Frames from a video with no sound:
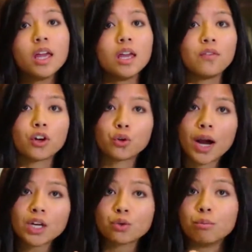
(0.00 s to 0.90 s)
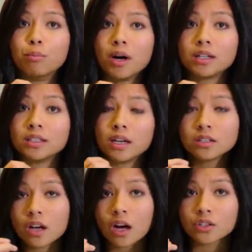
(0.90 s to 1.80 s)
If a crash or bug
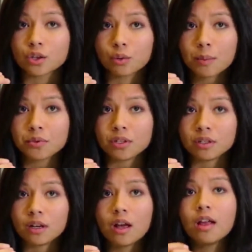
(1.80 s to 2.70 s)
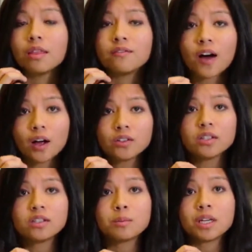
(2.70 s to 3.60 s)
does cause corruption, the file
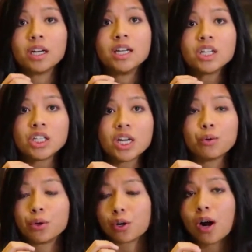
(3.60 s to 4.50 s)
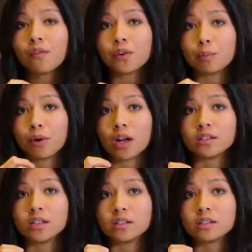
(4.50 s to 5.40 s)
system can initiate a recovery
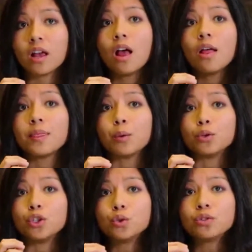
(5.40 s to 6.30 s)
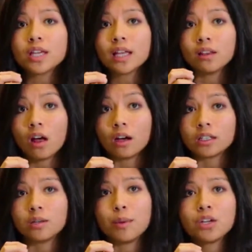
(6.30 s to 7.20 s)
process that will use that log
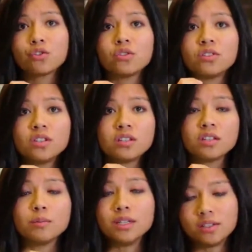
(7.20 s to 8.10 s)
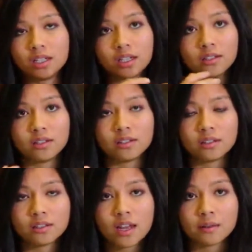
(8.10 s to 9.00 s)
to make sure the system is in a
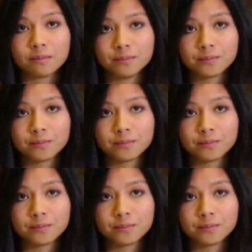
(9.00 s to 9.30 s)
consistent state.